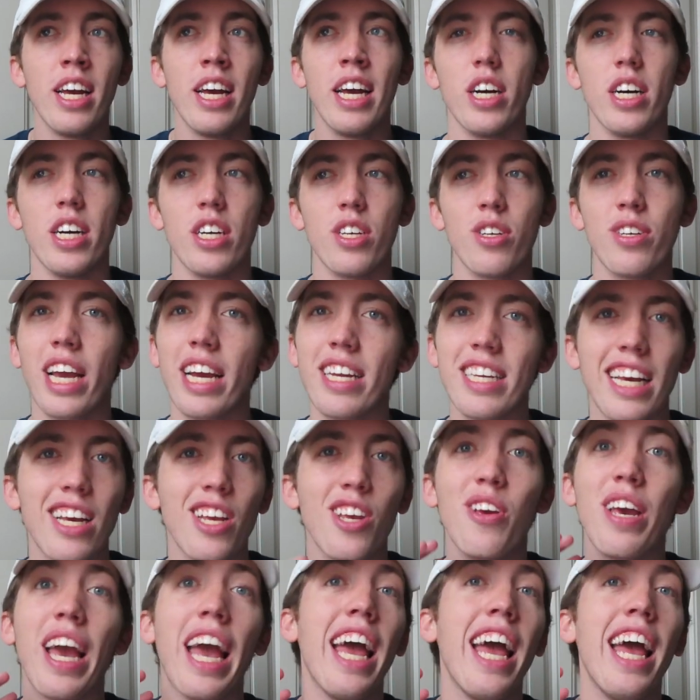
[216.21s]
You can't
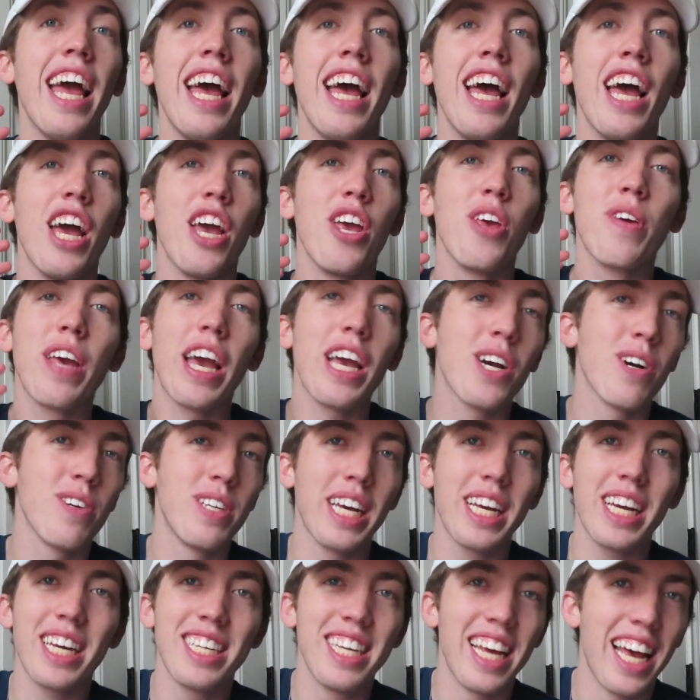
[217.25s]
go
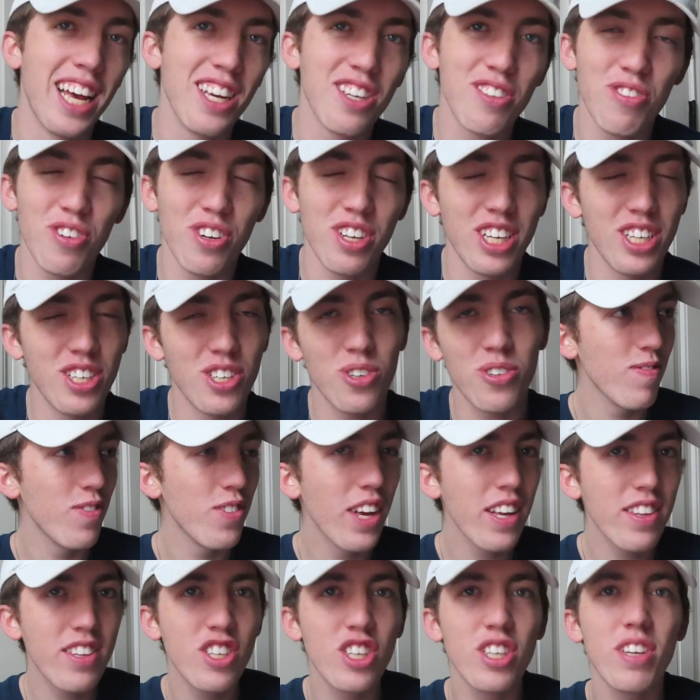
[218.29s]
take a test for this. You
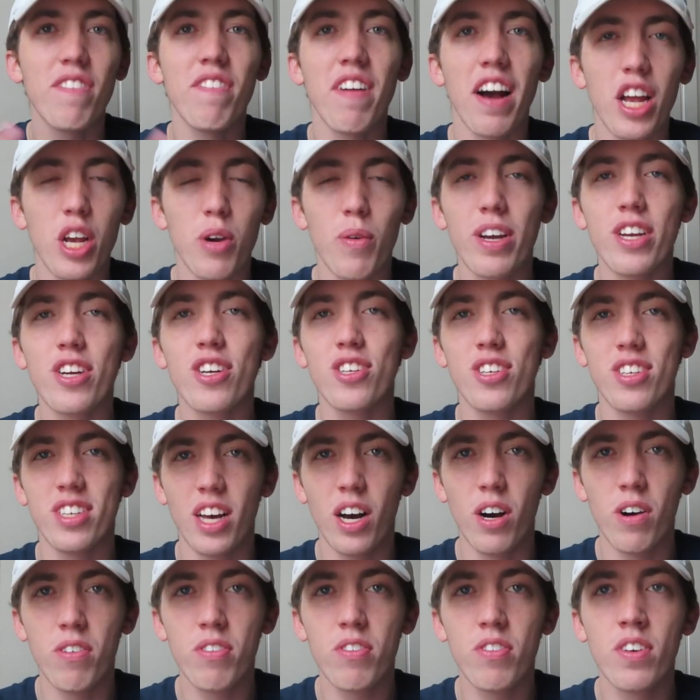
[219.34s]
have to just evaluate
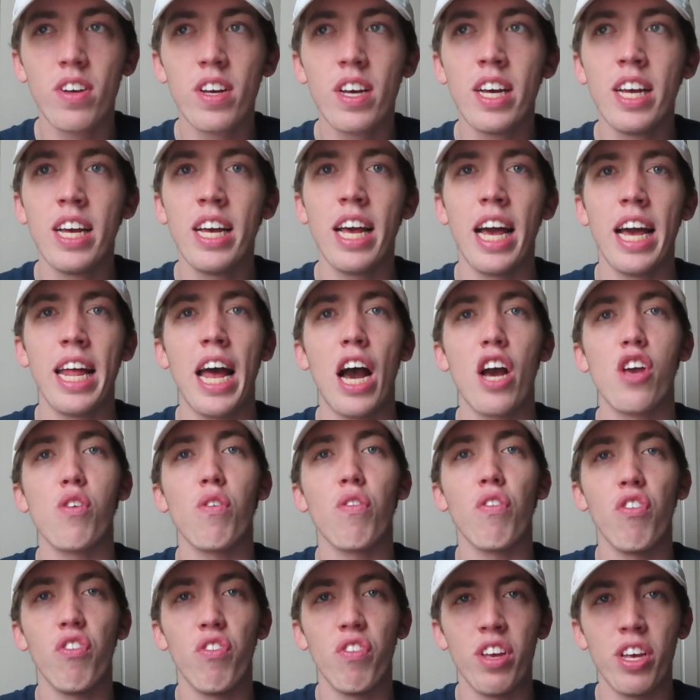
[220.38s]
yourself and how
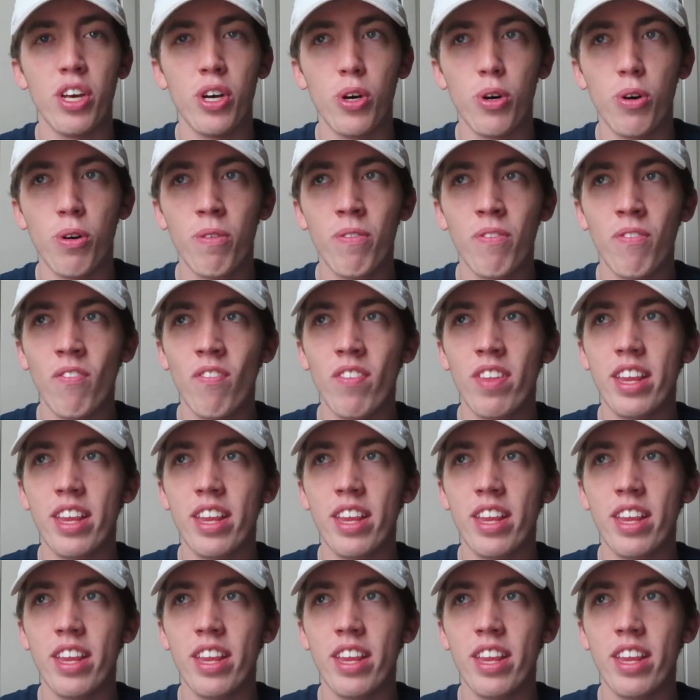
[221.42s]
you feel.